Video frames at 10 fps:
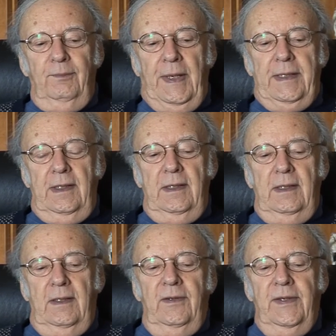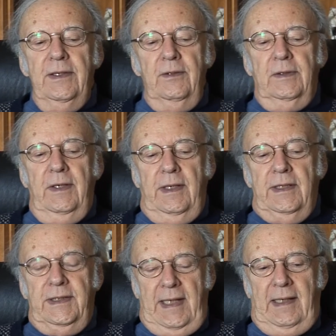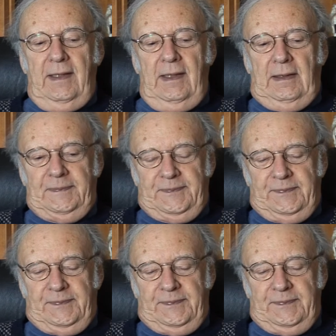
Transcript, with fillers: but it, the thing you learn is that uh,